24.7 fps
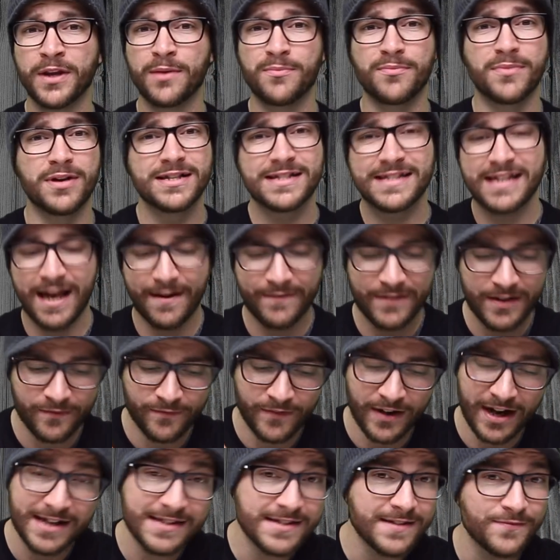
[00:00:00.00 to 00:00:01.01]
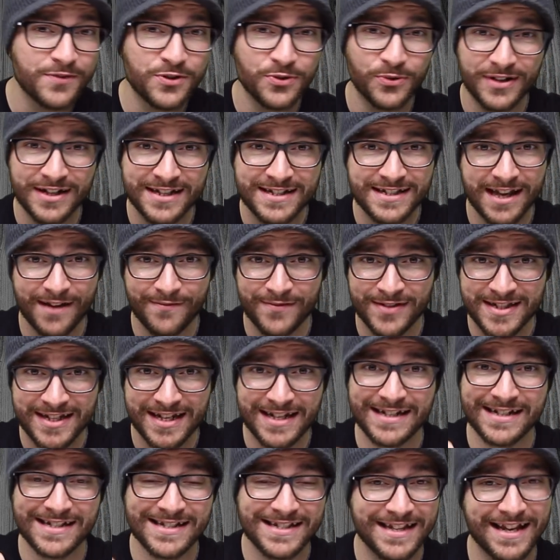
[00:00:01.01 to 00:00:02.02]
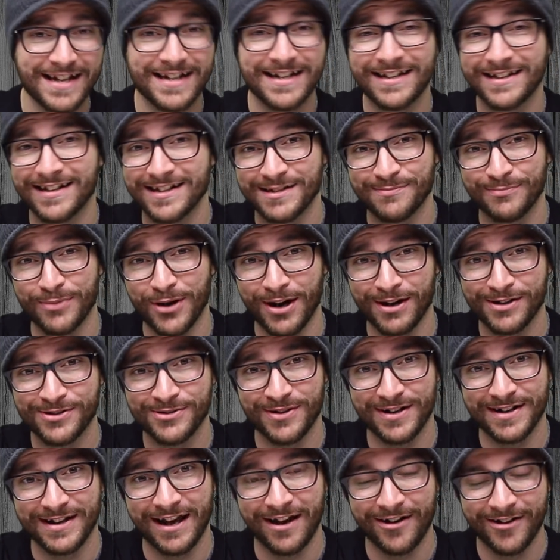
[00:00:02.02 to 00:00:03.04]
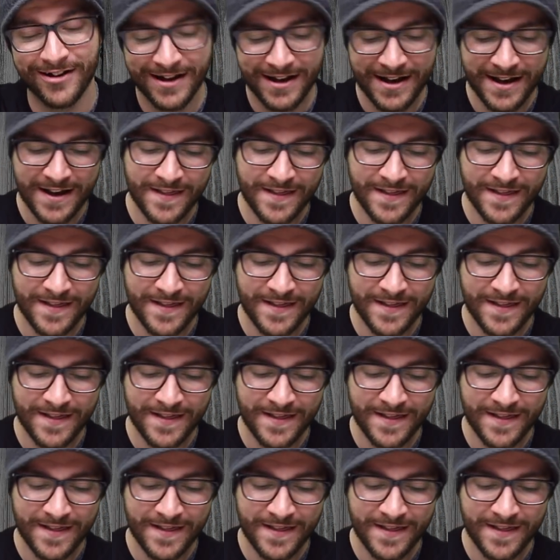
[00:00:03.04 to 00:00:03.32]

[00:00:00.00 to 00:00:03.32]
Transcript: Must-have device of 2017 is sitting in this box right now.